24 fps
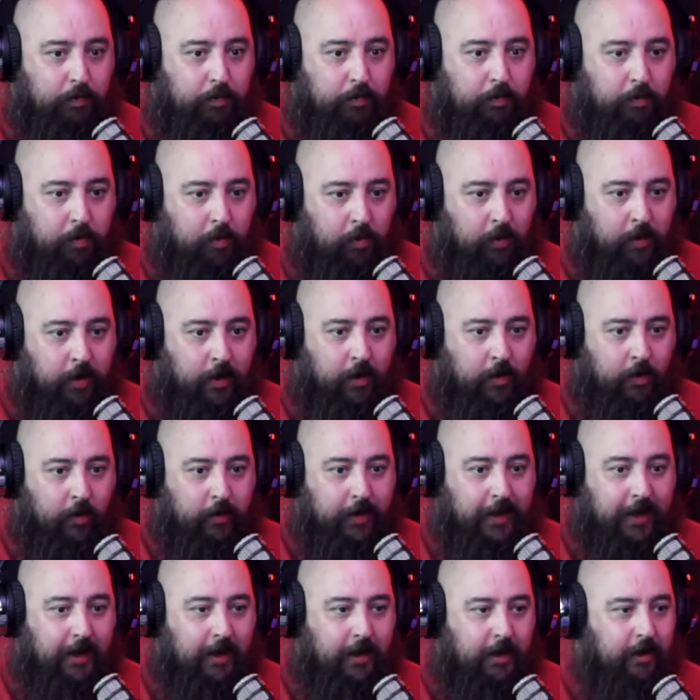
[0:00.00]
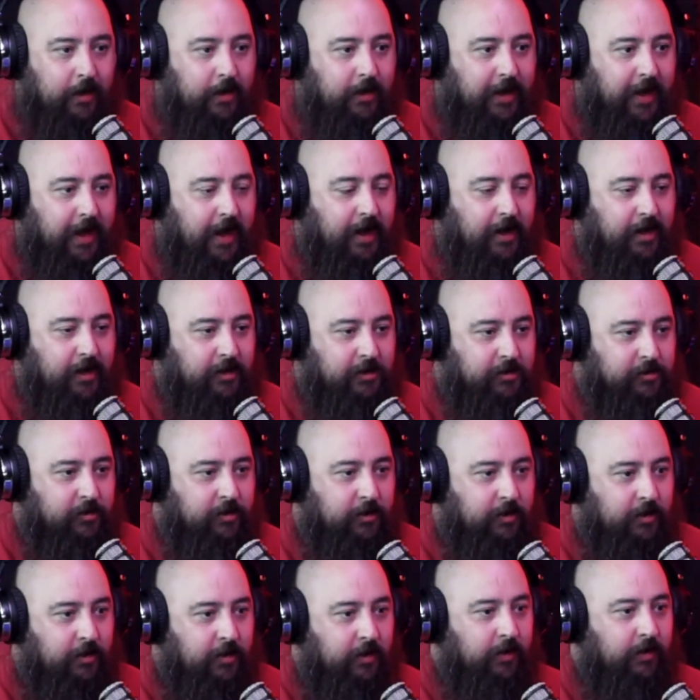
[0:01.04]
little kid in the
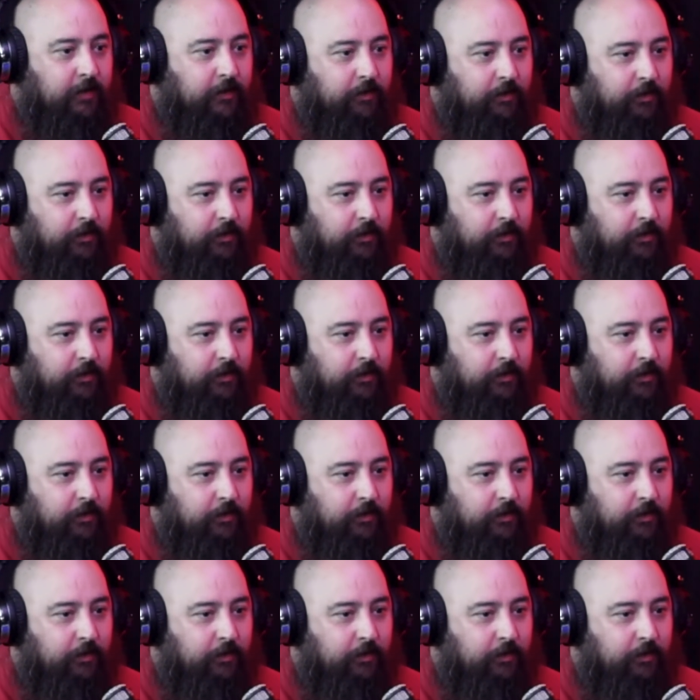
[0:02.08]
80s.